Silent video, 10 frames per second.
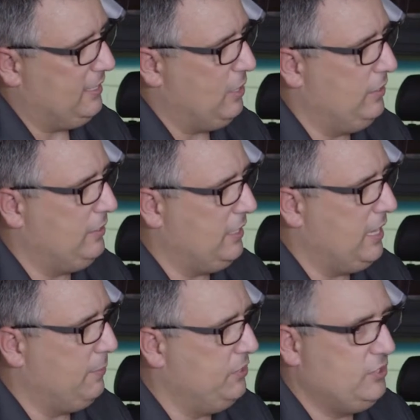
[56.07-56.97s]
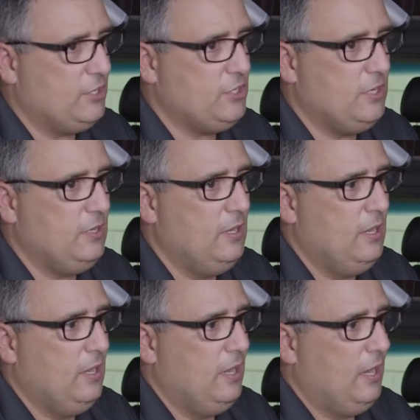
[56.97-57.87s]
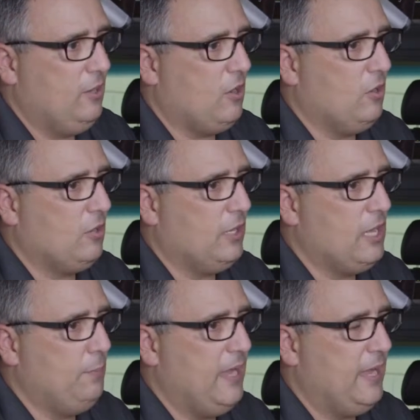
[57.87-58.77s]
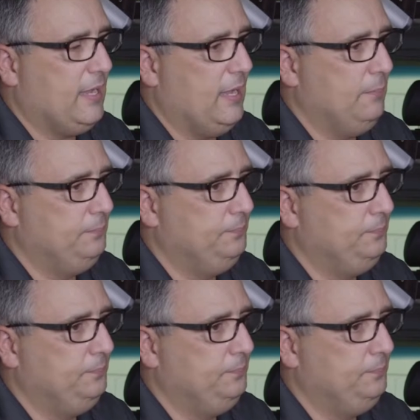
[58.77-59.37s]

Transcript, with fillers: and go into the up position and they're all going to come back up.